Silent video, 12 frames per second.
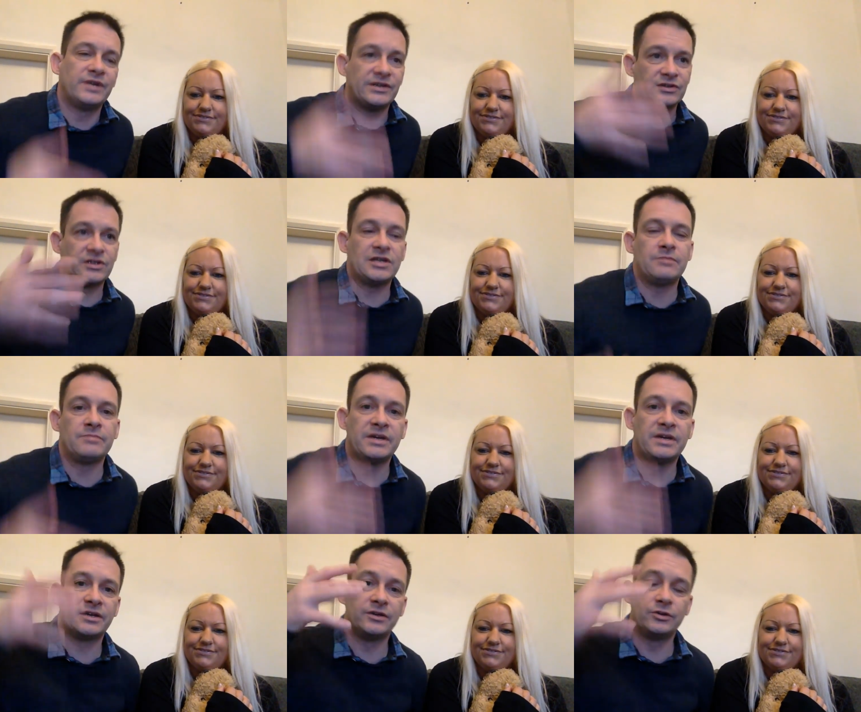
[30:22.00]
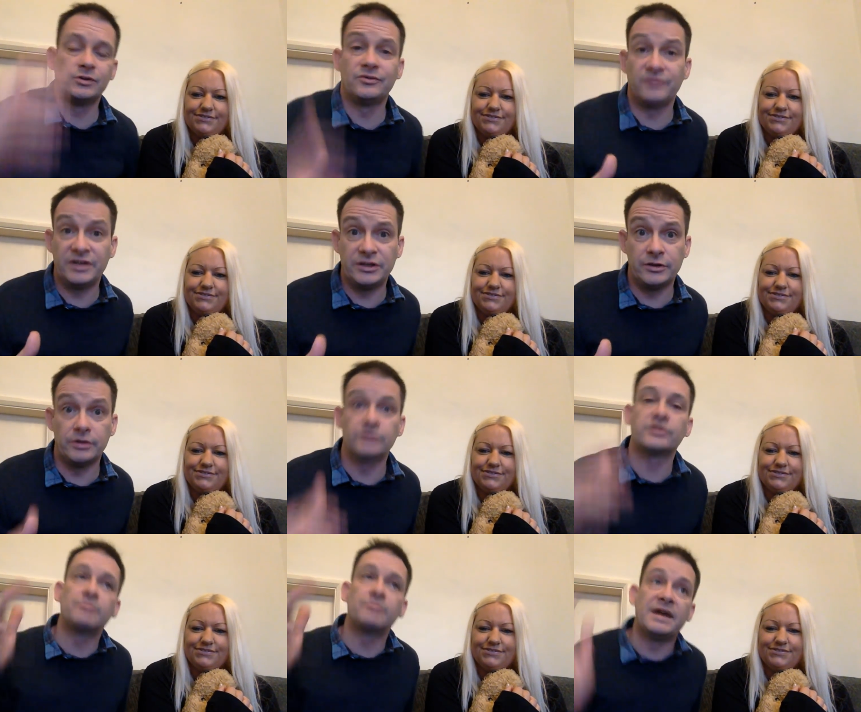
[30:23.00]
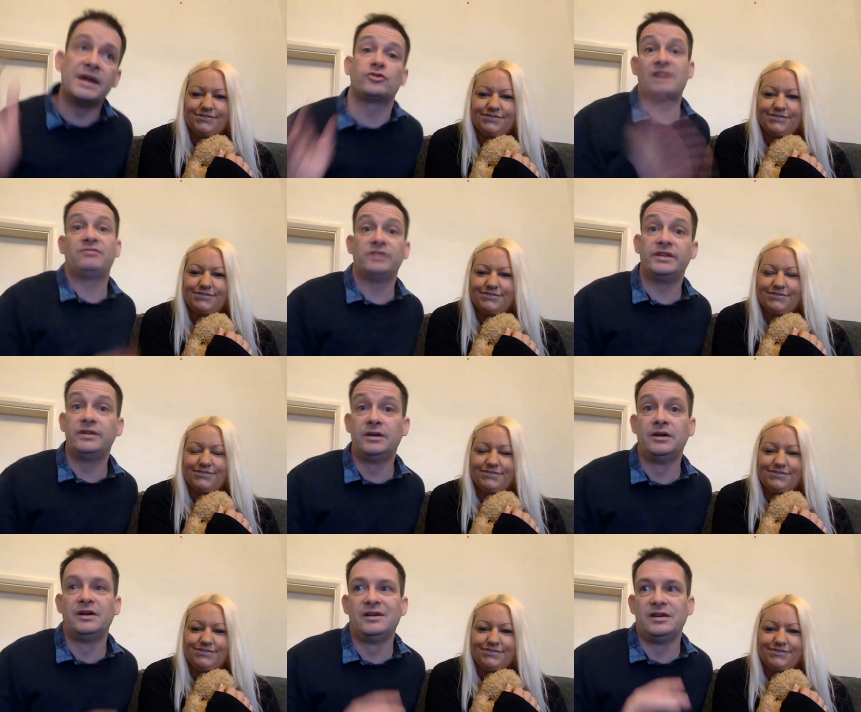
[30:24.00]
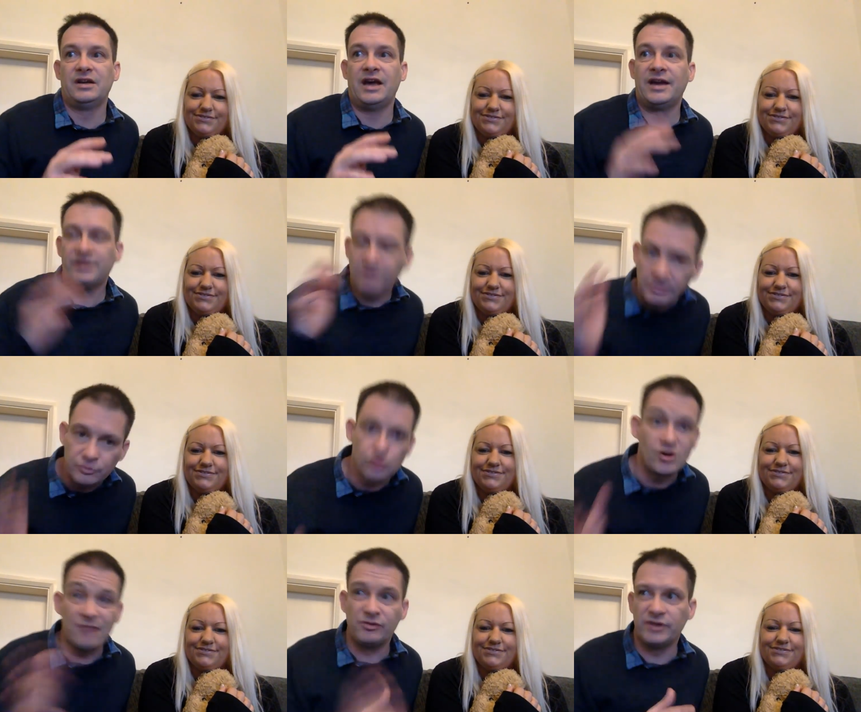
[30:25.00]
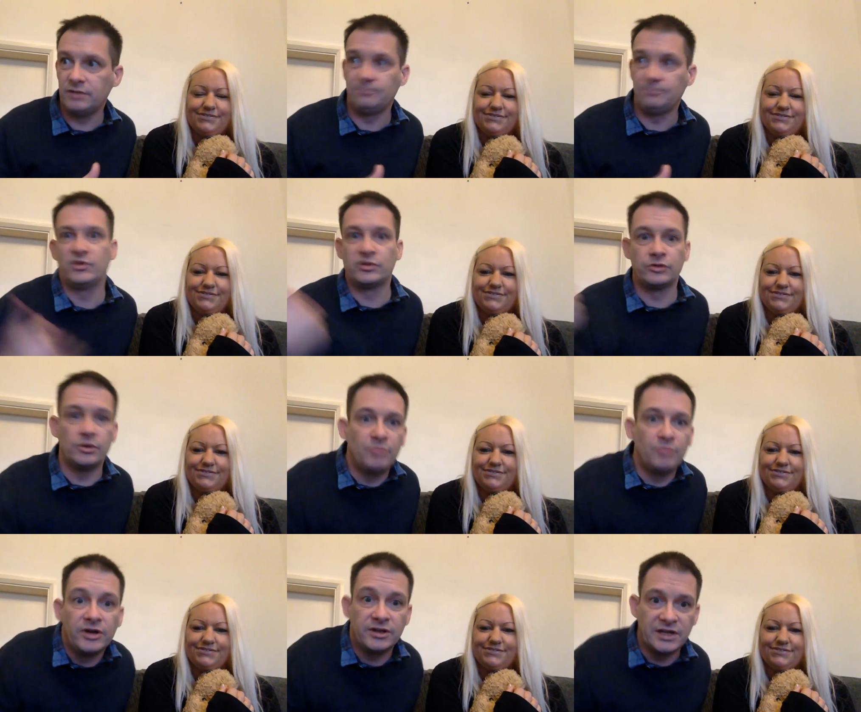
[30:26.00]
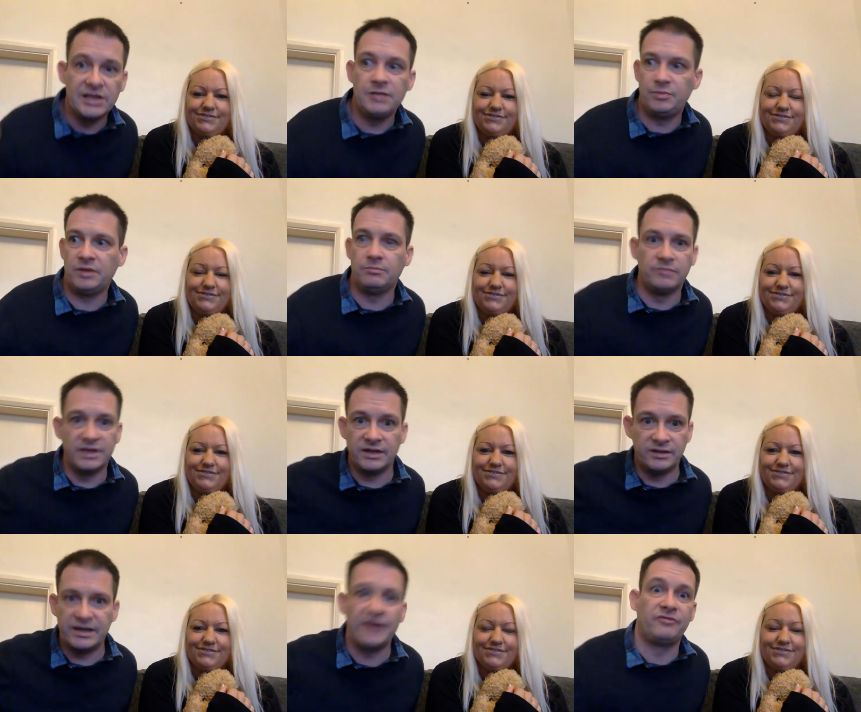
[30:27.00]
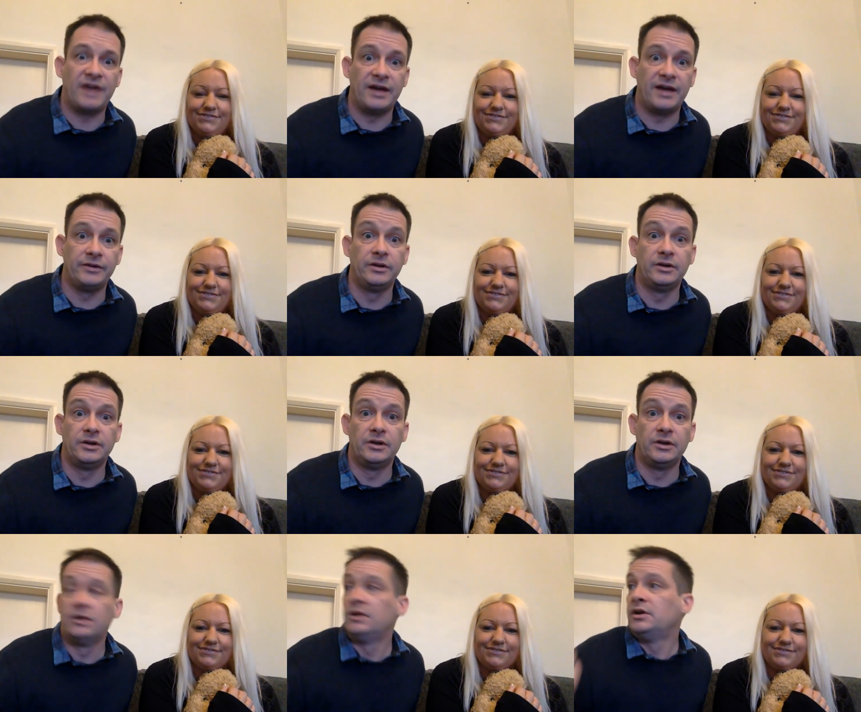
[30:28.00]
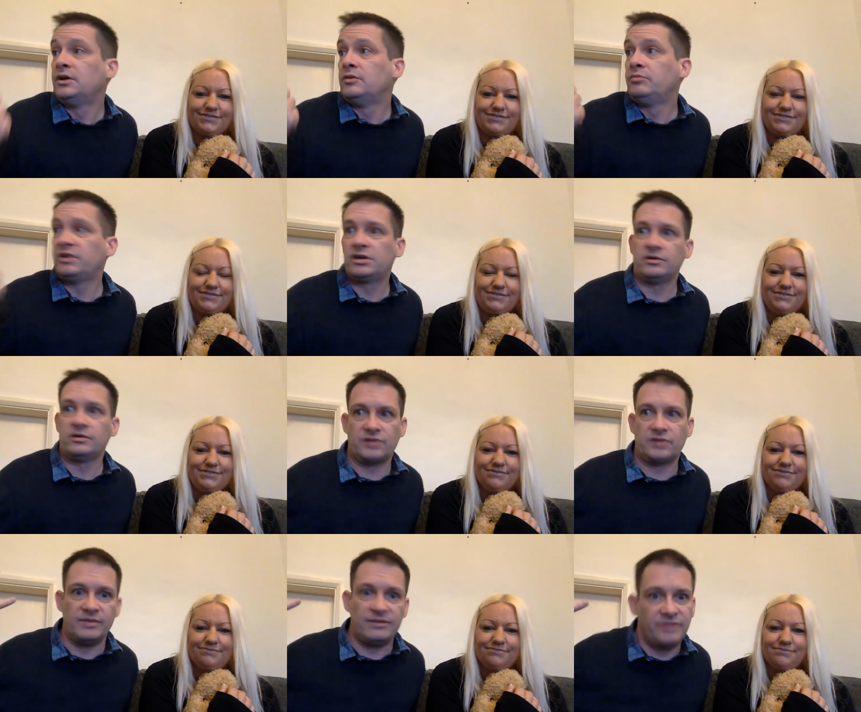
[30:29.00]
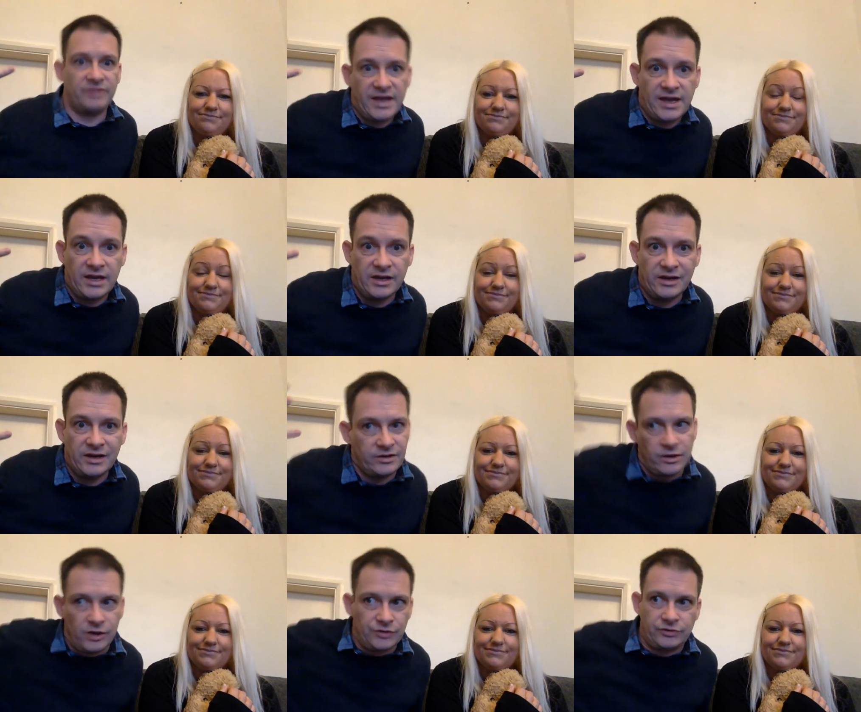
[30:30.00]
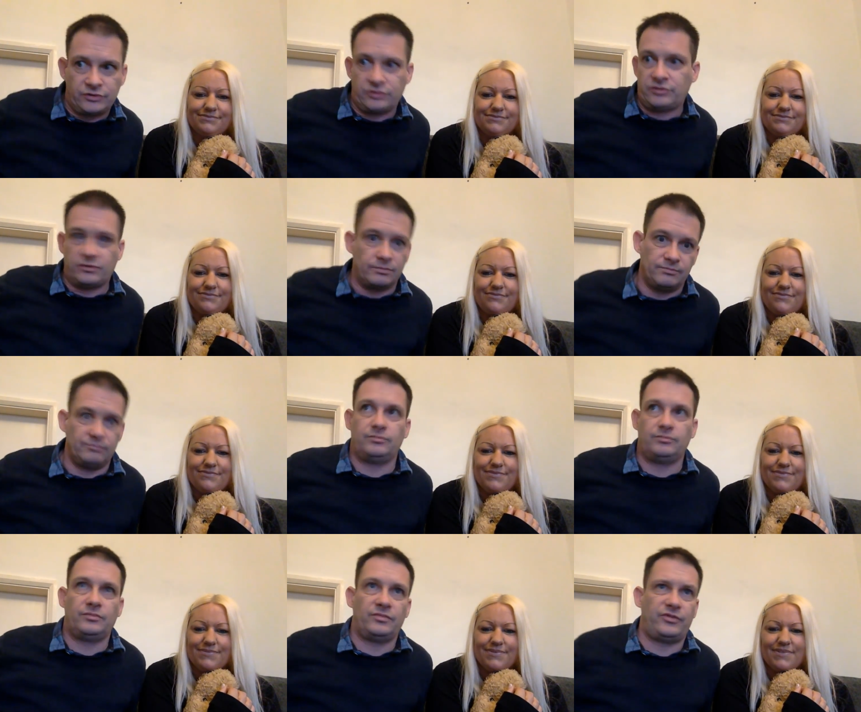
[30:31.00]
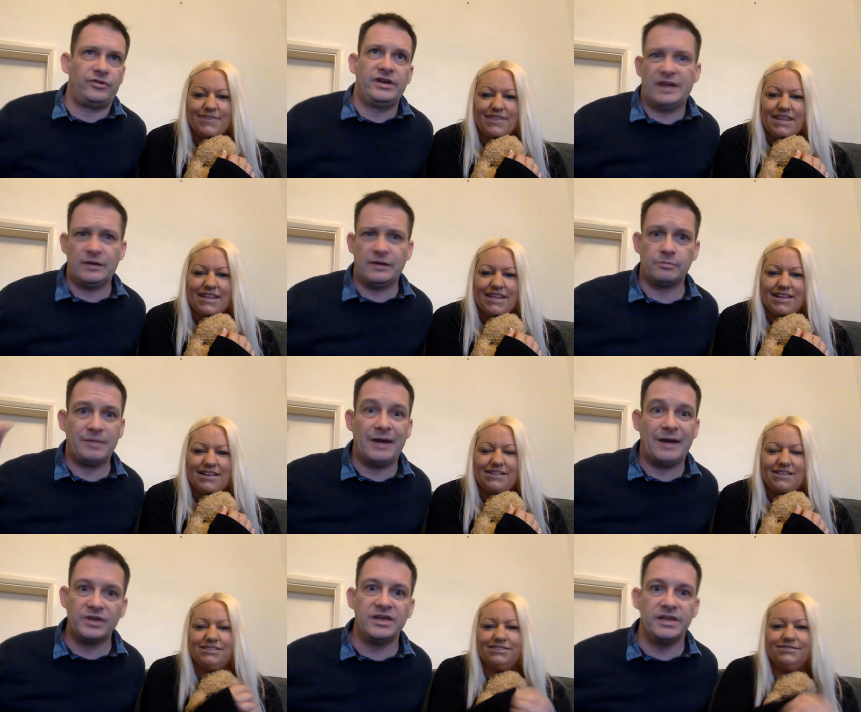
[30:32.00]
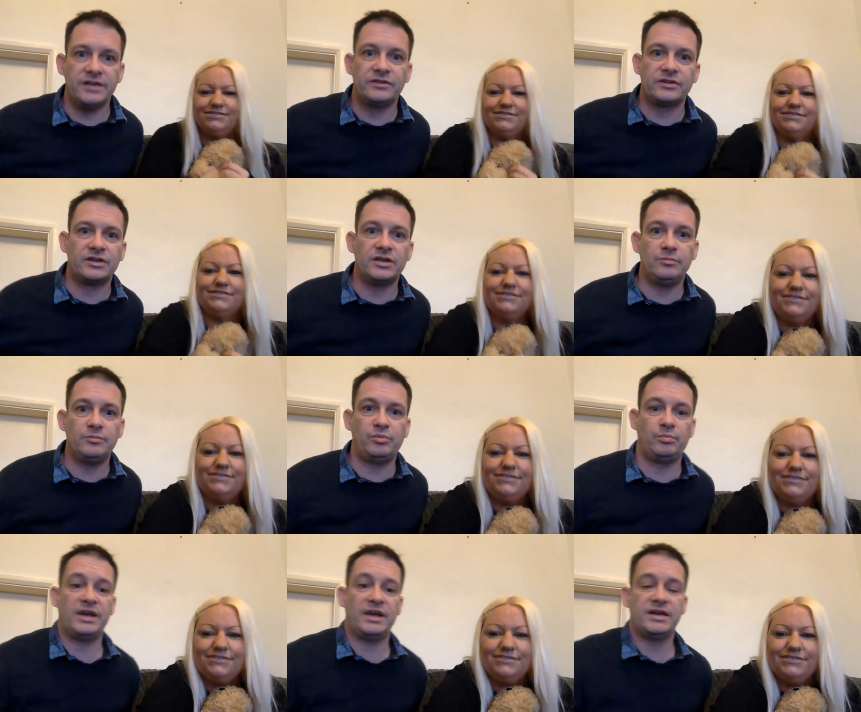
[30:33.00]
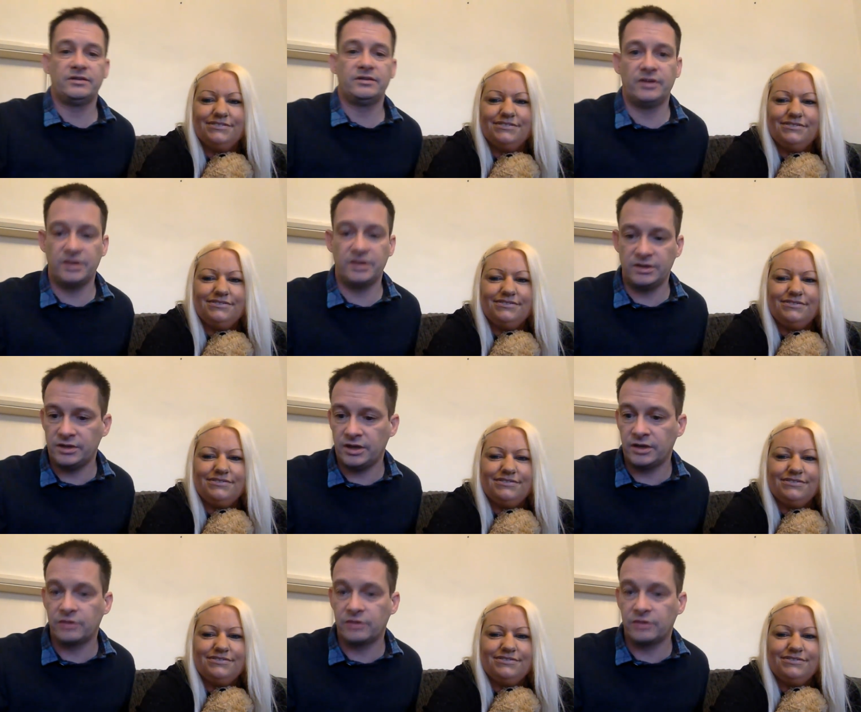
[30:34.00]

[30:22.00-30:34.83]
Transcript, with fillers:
Speaker 1: way to keep making good videos is by travelling. And if I'm travelling, there's no point keeping me down a van, because I'm never there, and it costs £3,000 a year to keep paying the